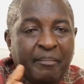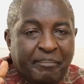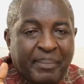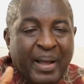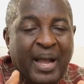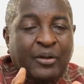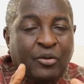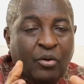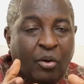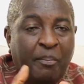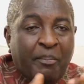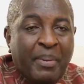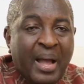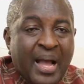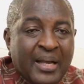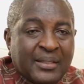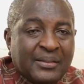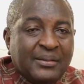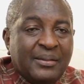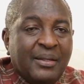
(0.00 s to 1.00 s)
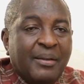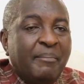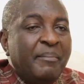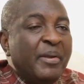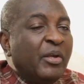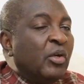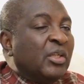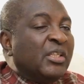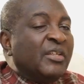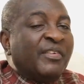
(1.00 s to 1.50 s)
Pack your bags,
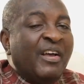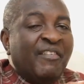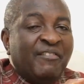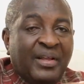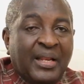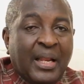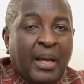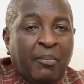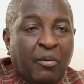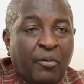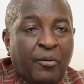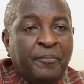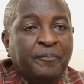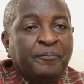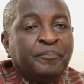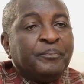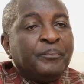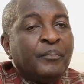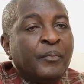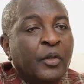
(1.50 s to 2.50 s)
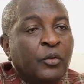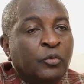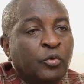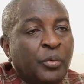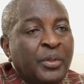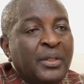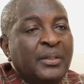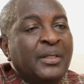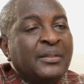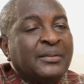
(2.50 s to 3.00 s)
make yourself available
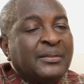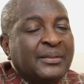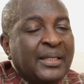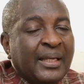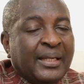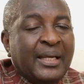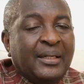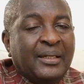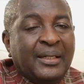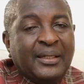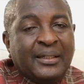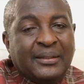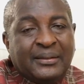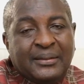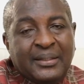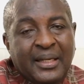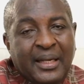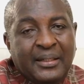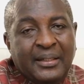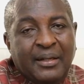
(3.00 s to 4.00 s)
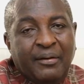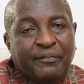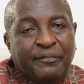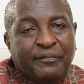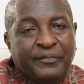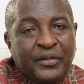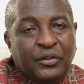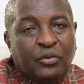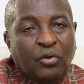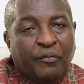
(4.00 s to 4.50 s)
during the 2nd and, the
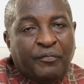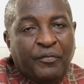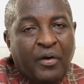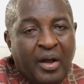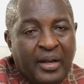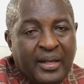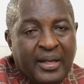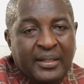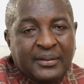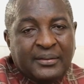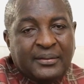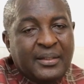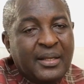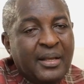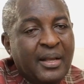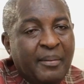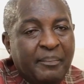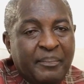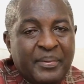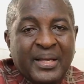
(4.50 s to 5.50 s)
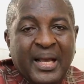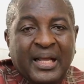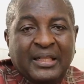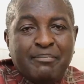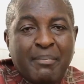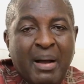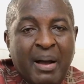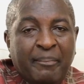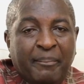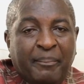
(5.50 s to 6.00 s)
5th of August. Be at
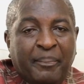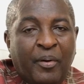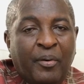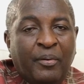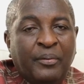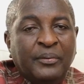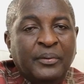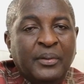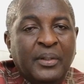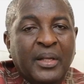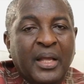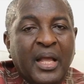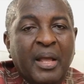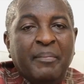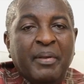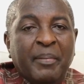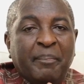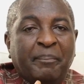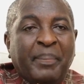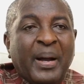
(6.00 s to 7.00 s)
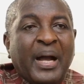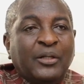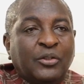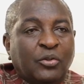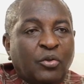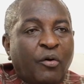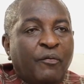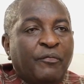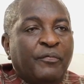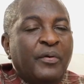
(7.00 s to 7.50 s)
Mampong and be
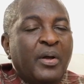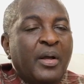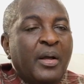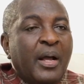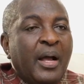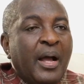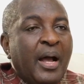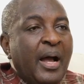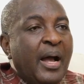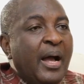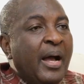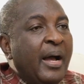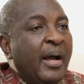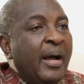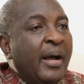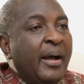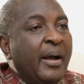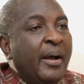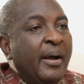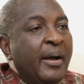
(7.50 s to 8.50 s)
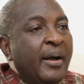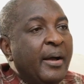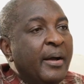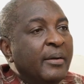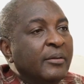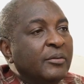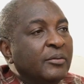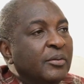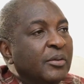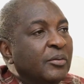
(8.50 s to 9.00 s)
part of uh,
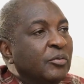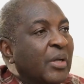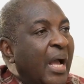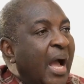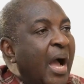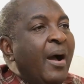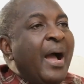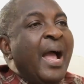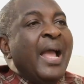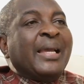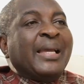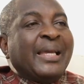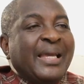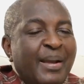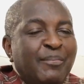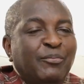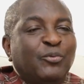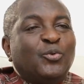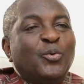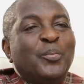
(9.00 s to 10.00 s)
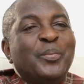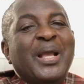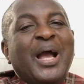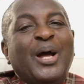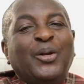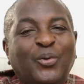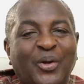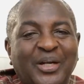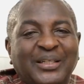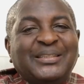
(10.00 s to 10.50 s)
how I came to be
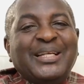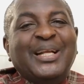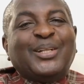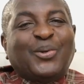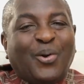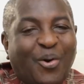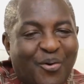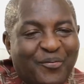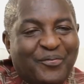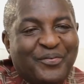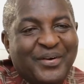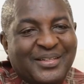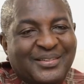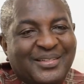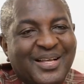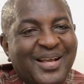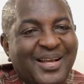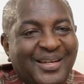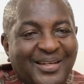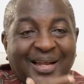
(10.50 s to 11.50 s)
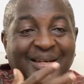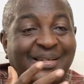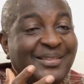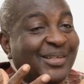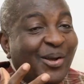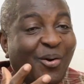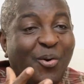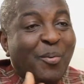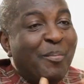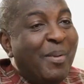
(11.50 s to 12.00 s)
anointed conference. That is
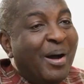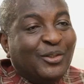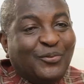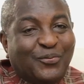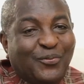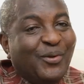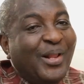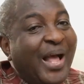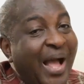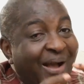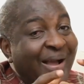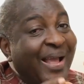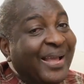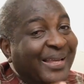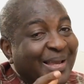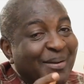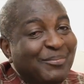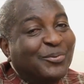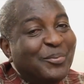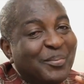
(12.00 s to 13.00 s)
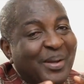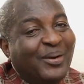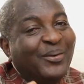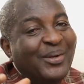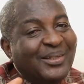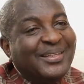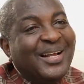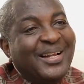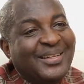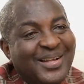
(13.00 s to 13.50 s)
a whole mouthful. How I came to be
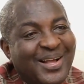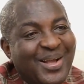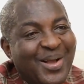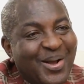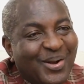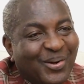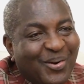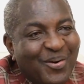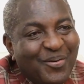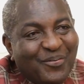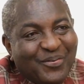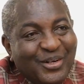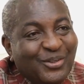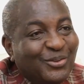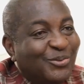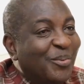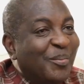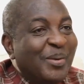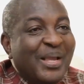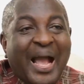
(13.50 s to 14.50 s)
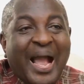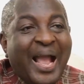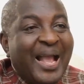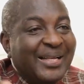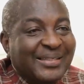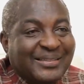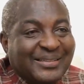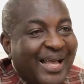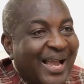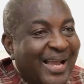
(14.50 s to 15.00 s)
anointed conference. used to be
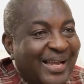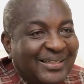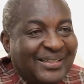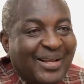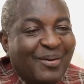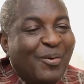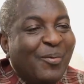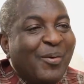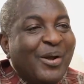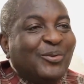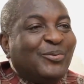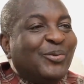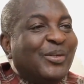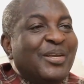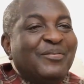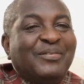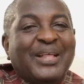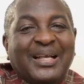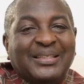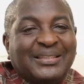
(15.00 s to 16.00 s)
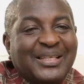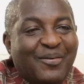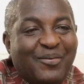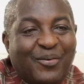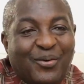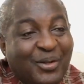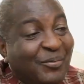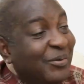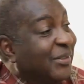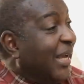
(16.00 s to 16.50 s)
ISI. Then we went to give thyself
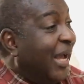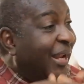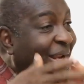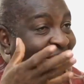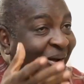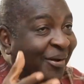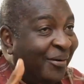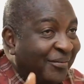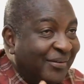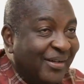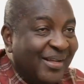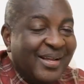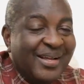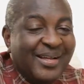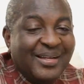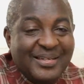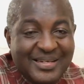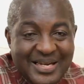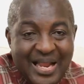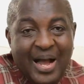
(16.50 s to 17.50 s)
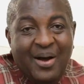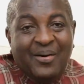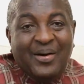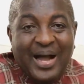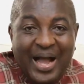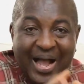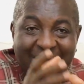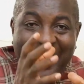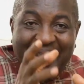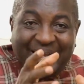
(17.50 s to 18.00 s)
wholly, which I love. Now,
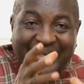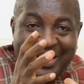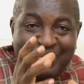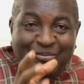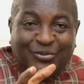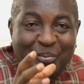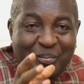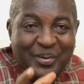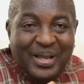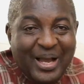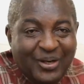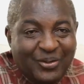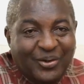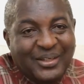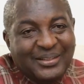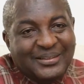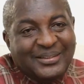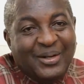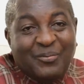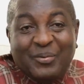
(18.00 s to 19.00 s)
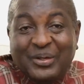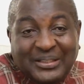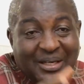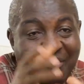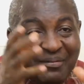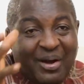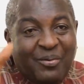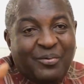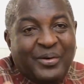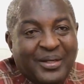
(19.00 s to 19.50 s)
how I came to be anointed.
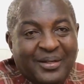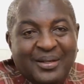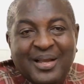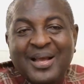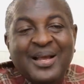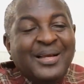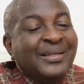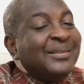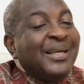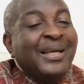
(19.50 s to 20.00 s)
Whichever way, yeah.